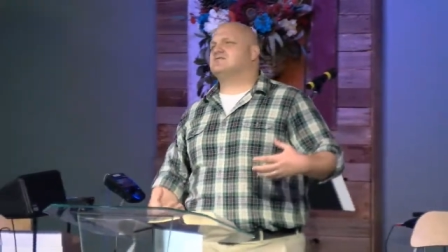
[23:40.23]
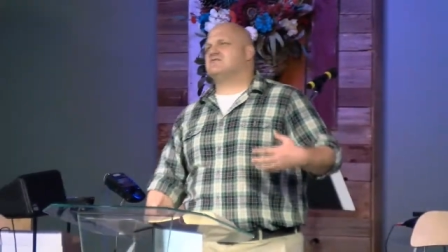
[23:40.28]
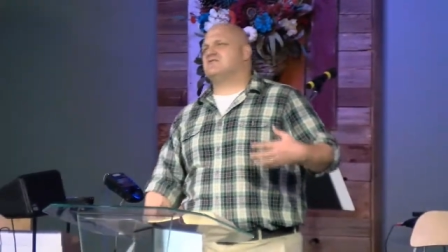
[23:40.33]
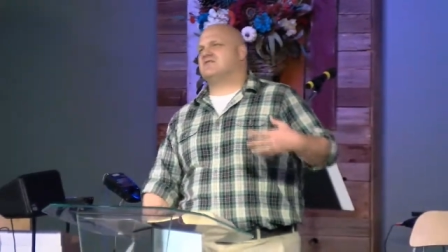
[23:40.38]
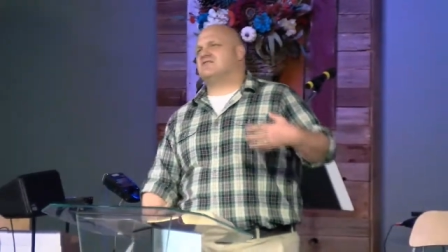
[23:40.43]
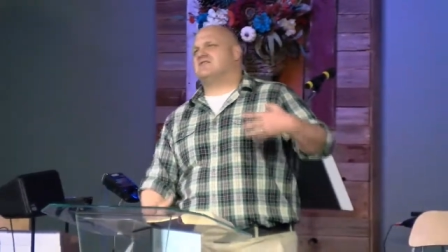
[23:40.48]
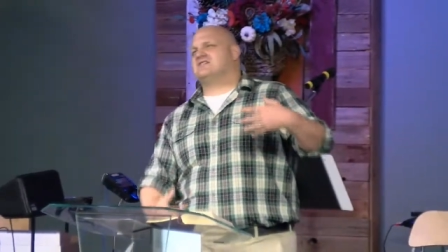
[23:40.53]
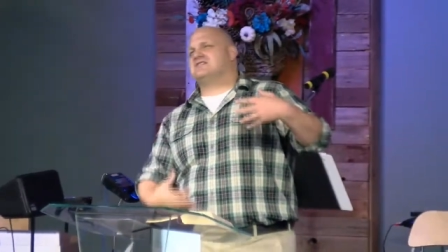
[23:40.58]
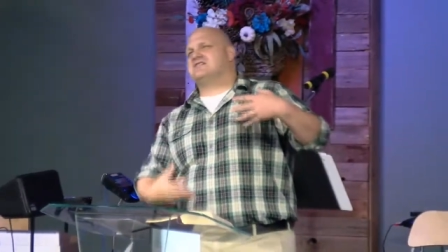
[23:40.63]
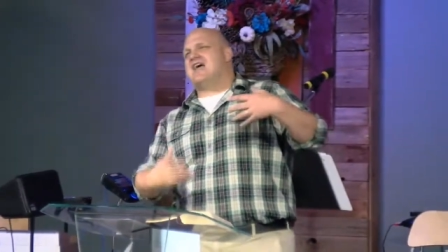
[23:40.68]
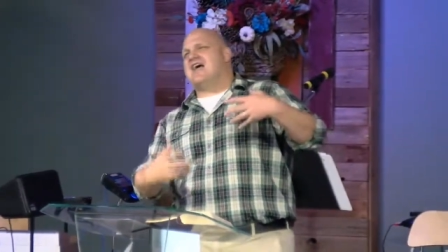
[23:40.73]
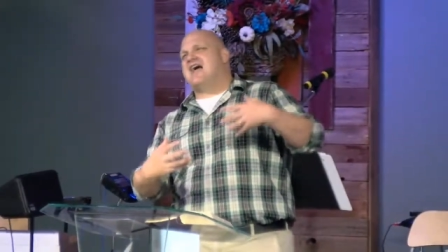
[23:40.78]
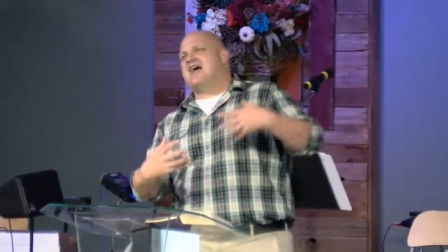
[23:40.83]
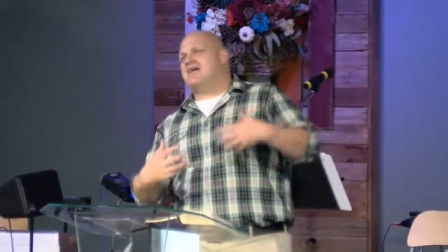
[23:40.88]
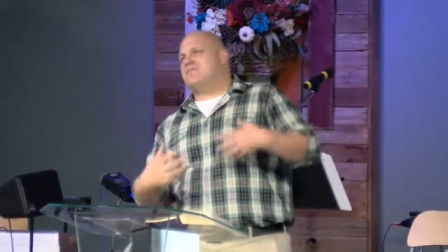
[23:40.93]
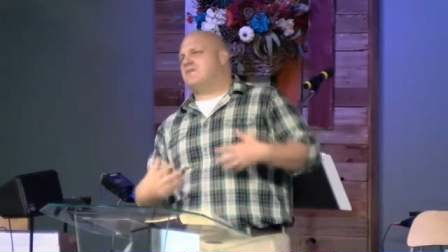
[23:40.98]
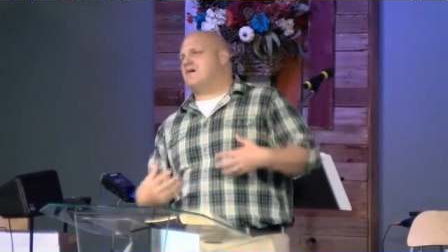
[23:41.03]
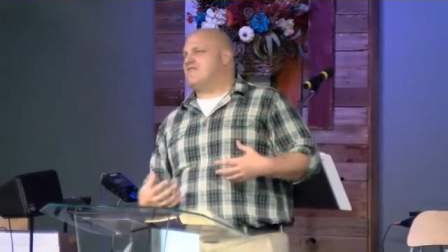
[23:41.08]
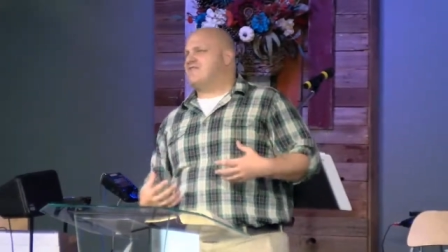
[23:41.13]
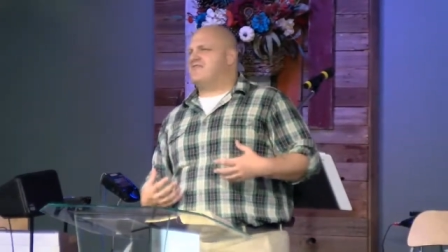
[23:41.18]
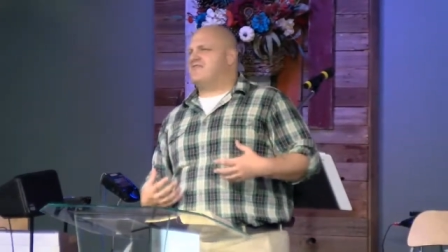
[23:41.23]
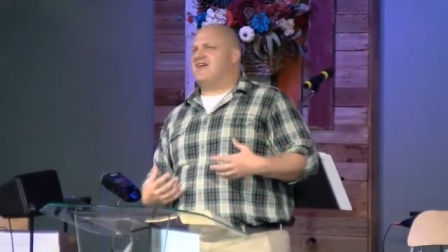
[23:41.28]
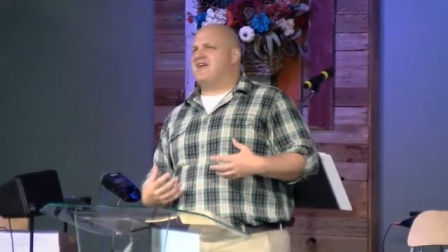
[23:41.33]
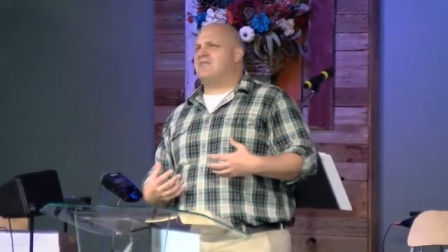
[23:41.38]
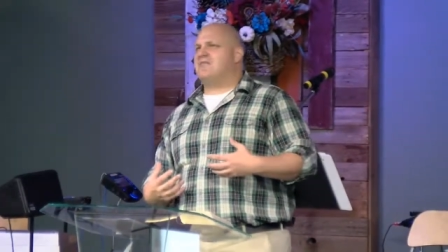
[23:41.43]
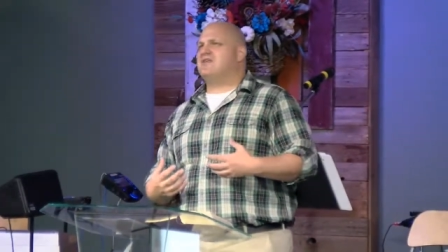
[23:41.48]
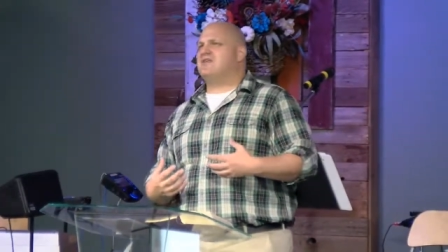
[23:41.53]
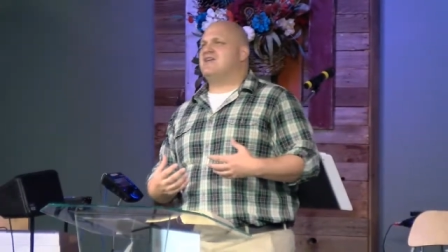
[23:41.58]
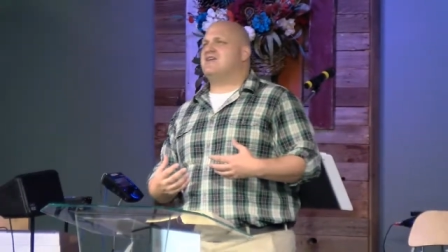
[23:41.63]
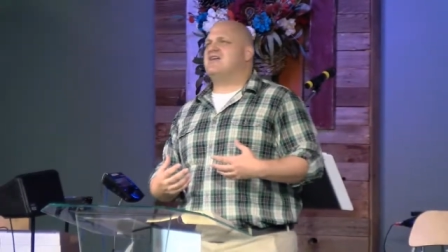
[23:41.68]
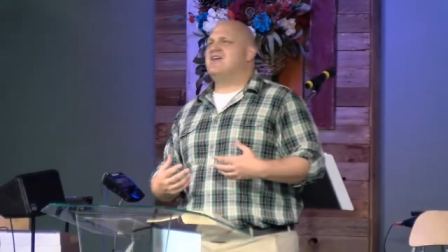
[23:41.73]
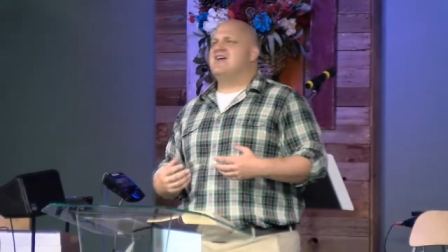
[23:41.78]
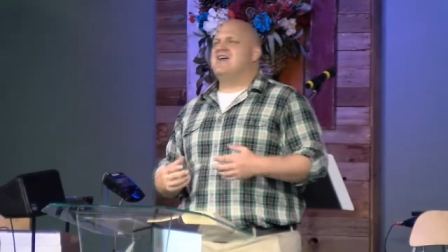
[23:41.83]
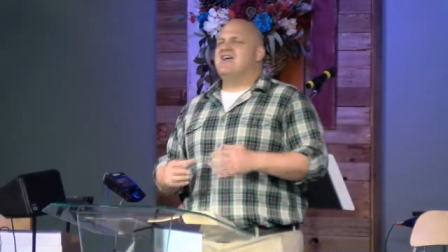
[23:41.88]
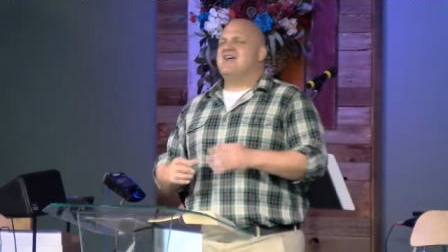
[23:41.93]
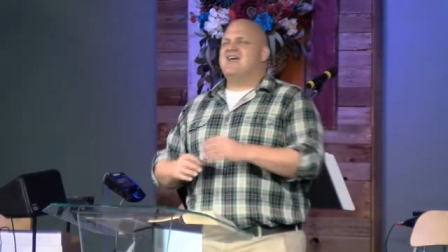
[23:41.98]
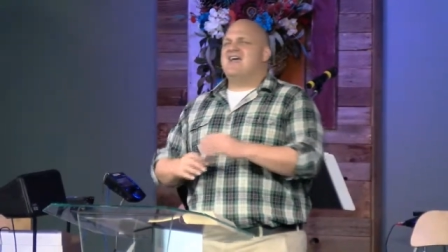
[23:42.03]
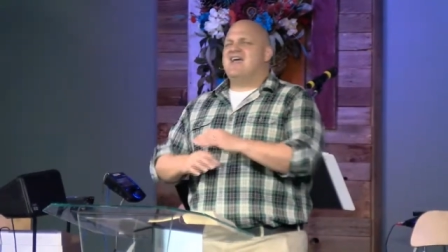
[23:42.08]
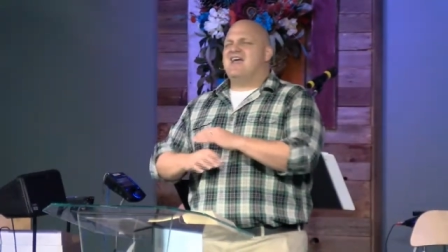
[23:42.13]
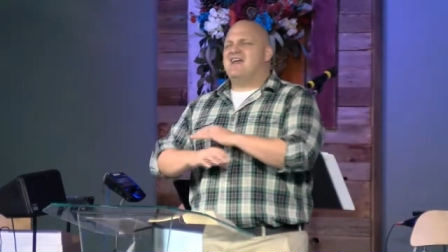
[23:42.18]
or they're attacked by family,
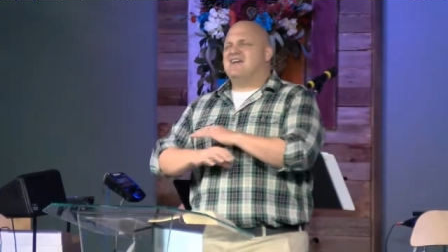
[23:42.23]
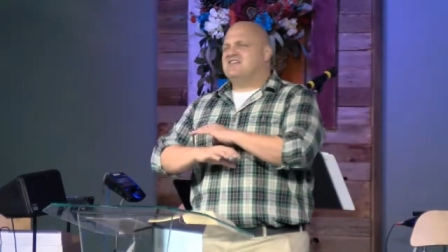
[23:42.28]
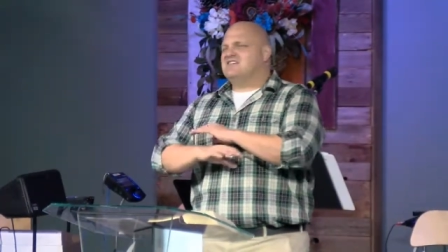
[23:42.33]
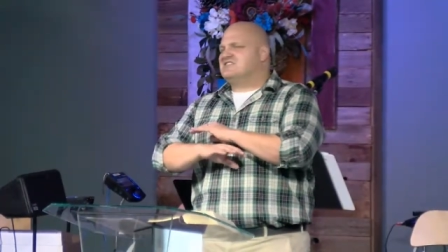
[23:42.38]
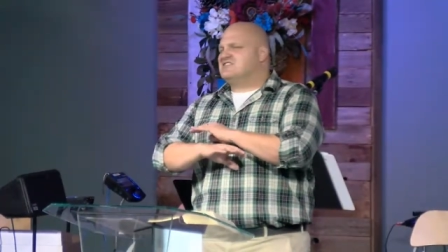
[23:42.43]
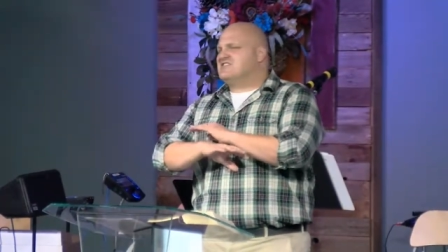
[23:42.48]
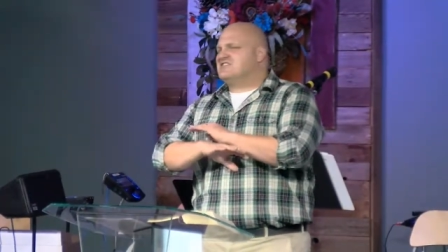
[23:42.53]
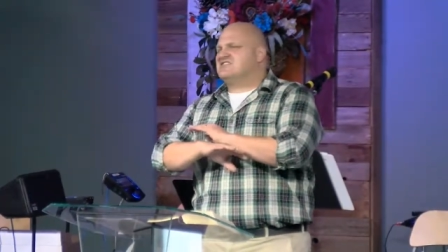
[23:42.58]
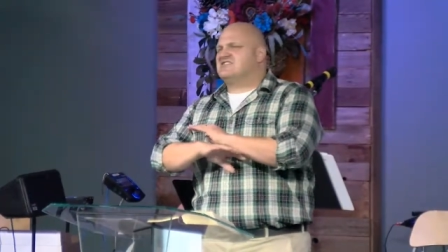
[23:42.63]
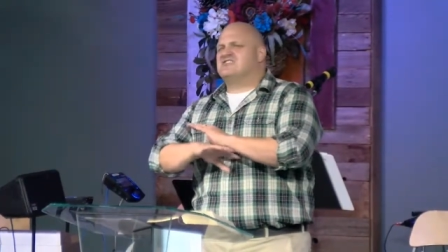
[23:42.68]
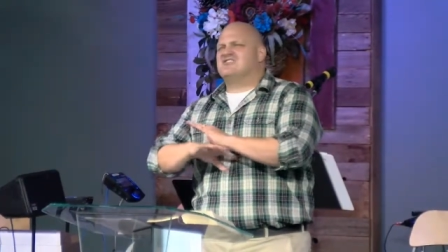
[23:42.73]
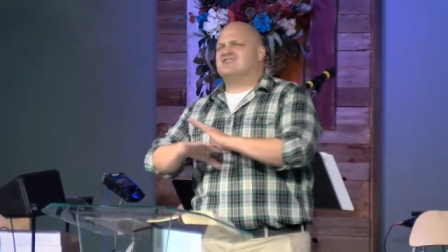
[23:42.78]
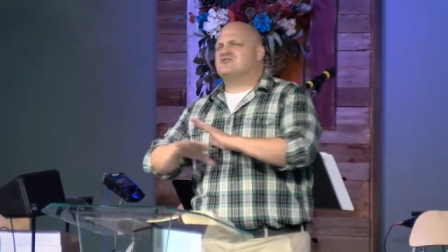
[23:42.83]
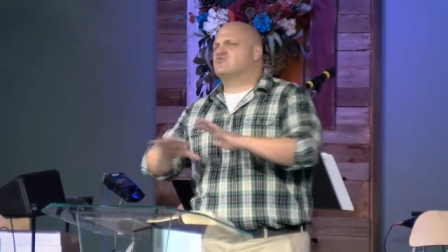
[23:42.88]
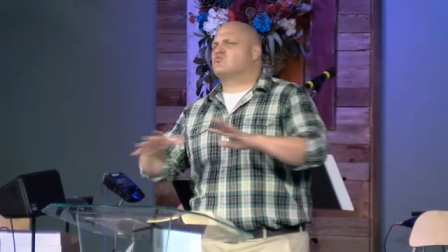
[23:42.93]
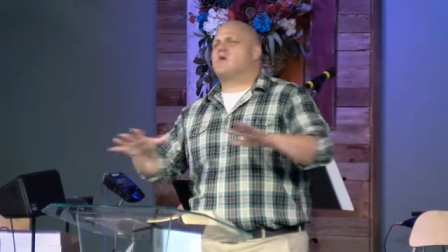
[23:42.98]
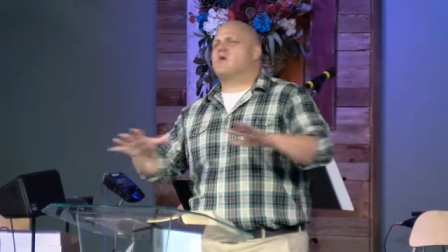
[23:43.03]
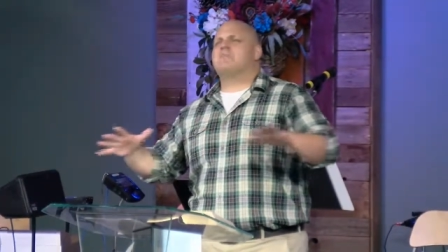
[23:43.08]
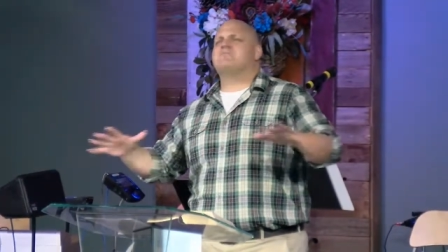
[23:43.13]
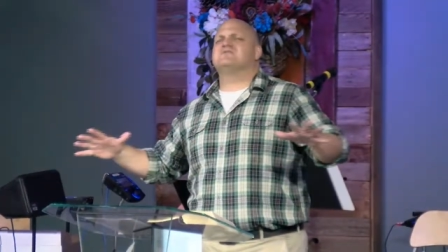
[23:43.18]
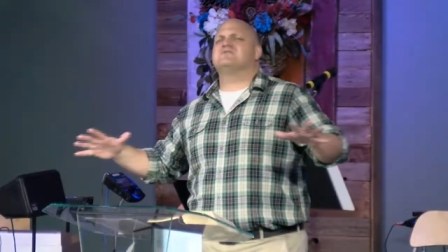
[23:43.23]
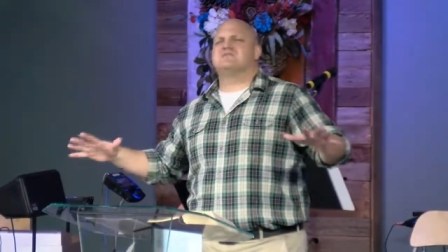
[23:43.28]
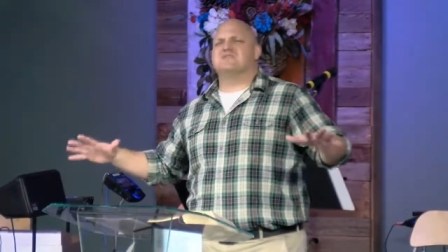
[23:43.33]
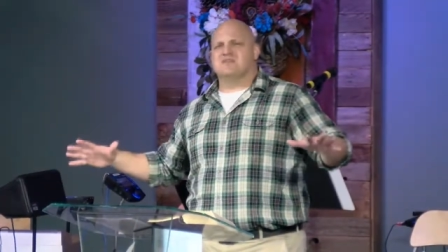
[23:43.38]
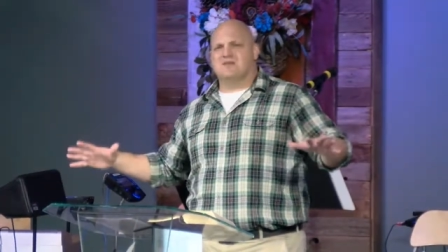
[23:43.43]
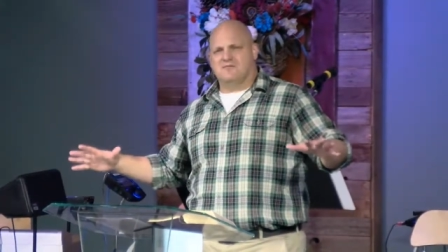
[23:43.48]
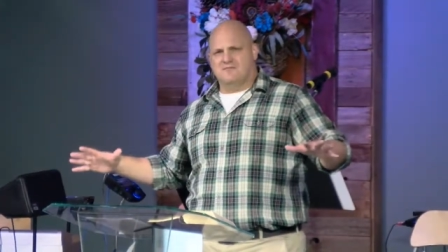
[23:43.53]
and it just disrupts them.